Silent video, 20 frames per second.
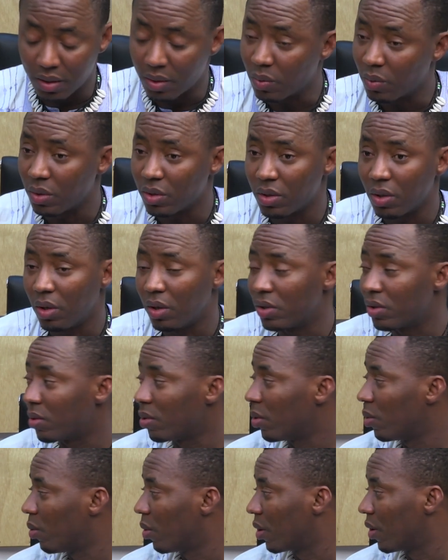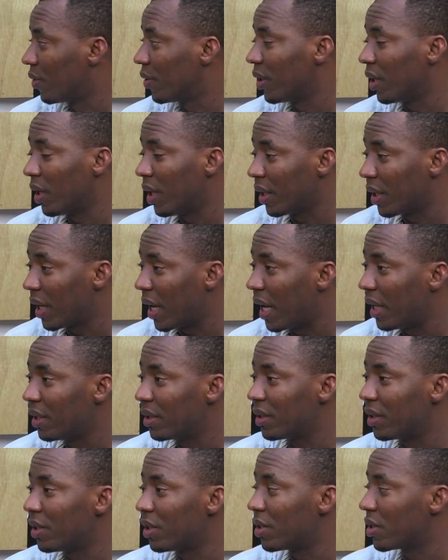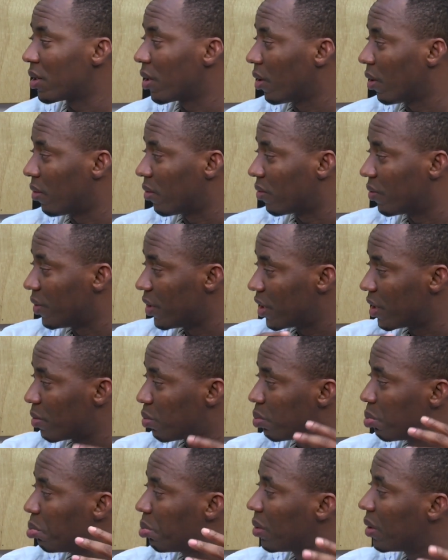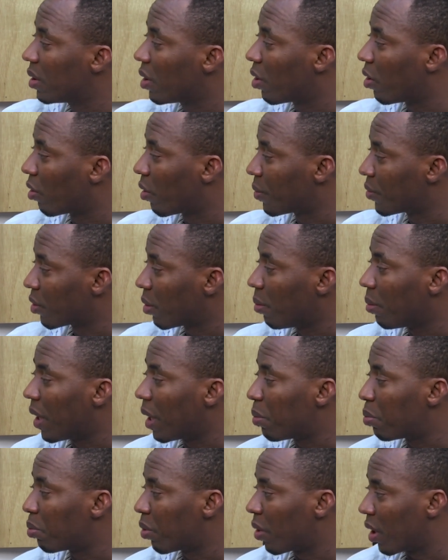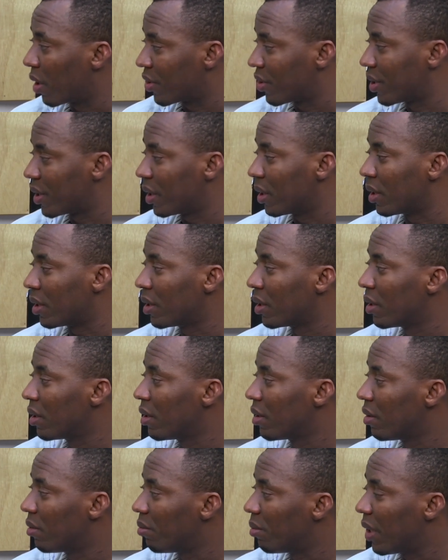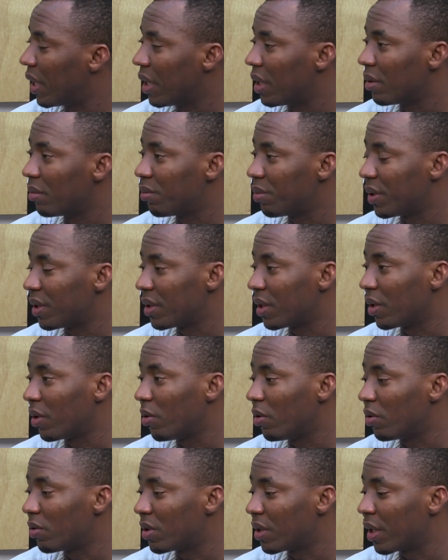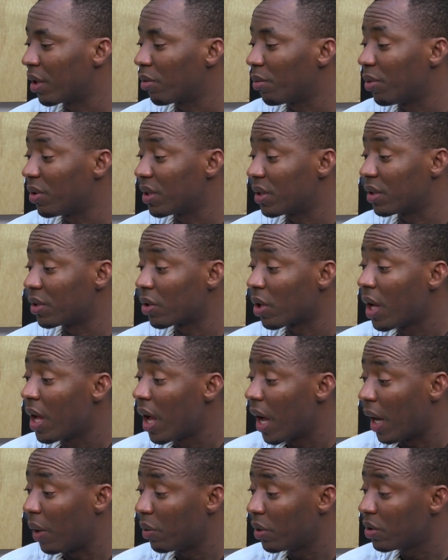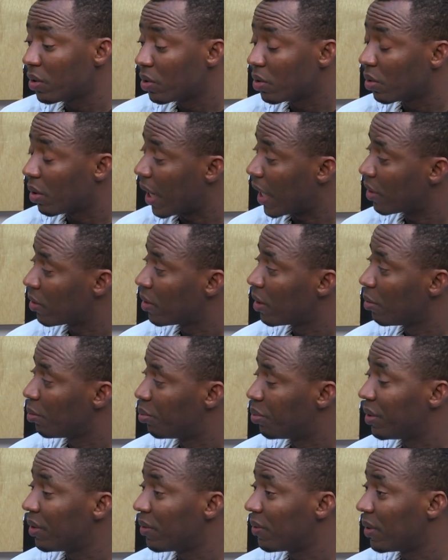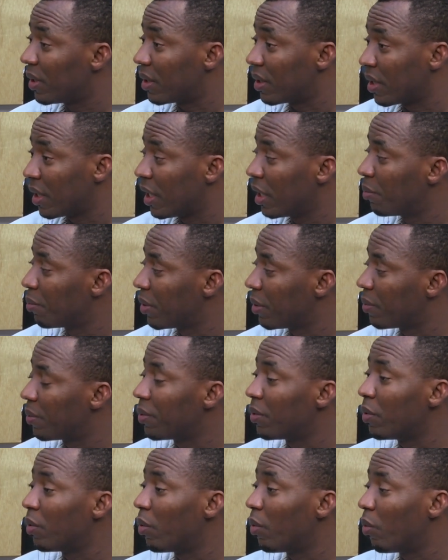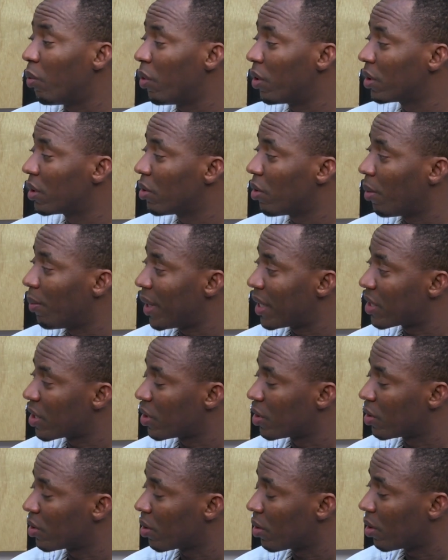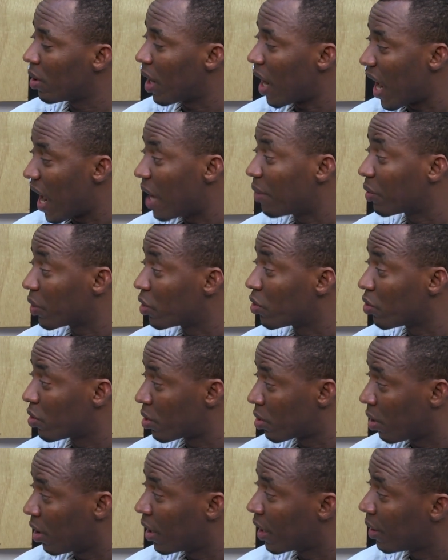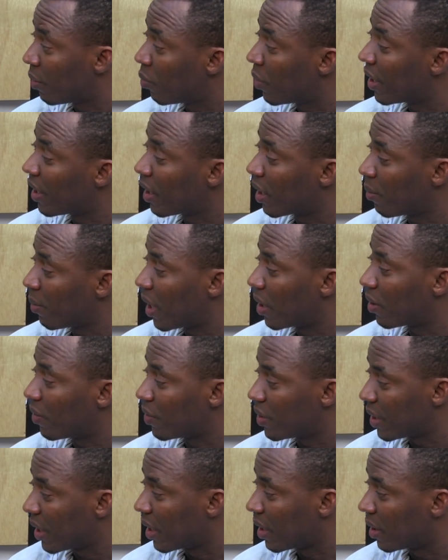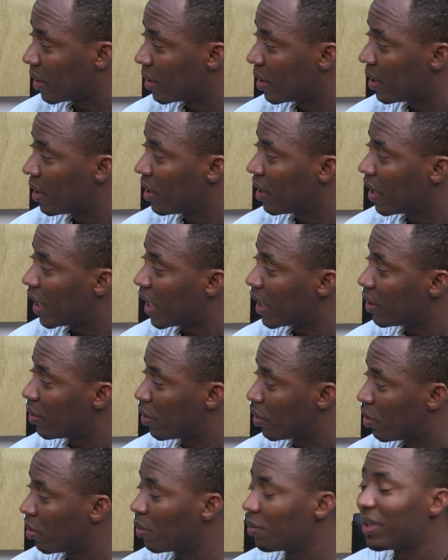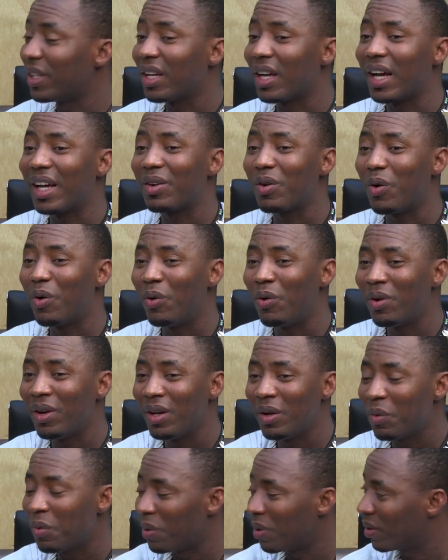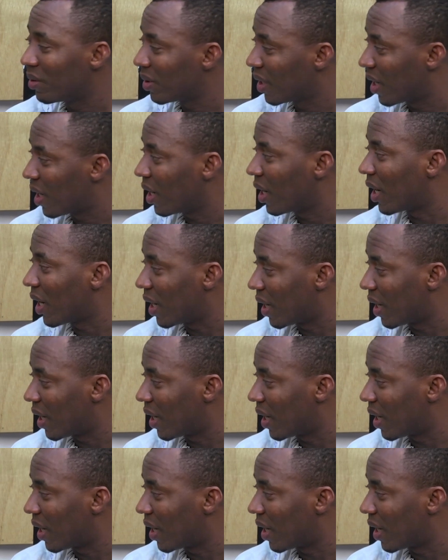was also one of the illegalities of this corruption by proxy by President Olusegun Obasanjo. I want you to actually briefly tell people what Obasanjo had, because you saw him when he came out of jail, and you told me he had only one car.